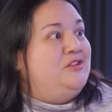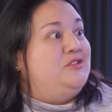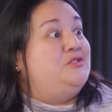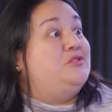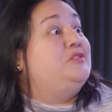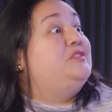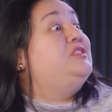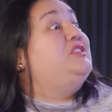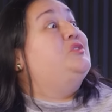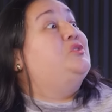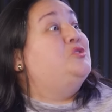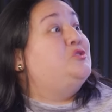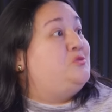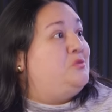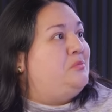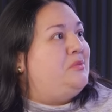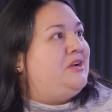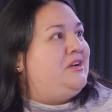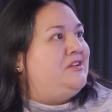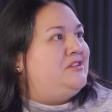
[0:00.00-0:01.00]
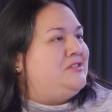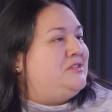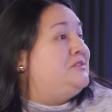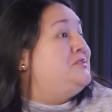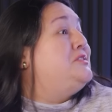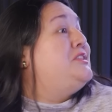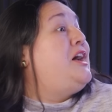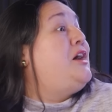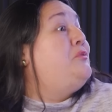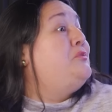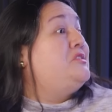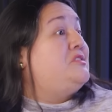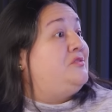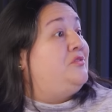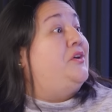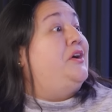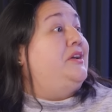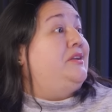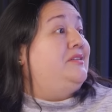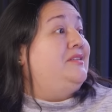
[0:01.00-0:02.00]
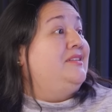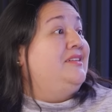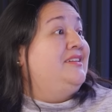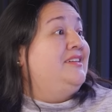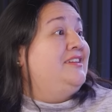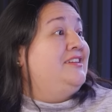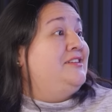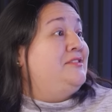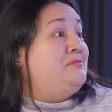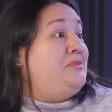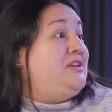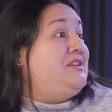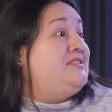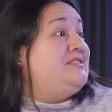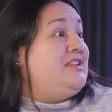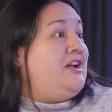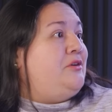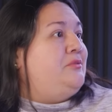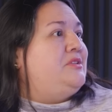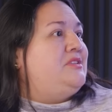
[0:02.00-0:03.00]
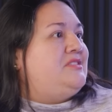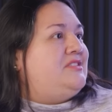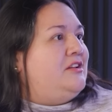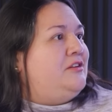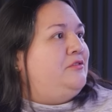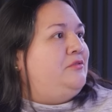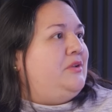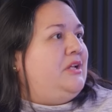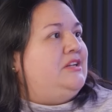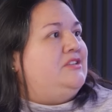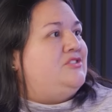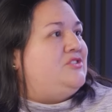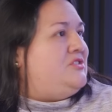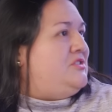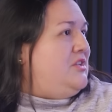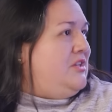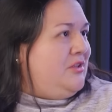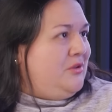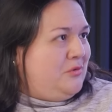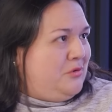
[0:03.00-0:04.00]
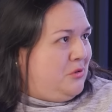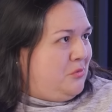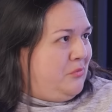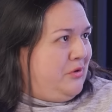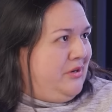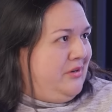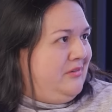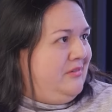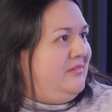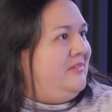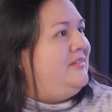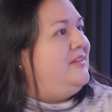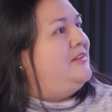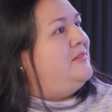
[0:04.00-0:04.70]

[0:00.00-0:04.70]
So those were my customers. That was fun because now instead of like just dealing with one,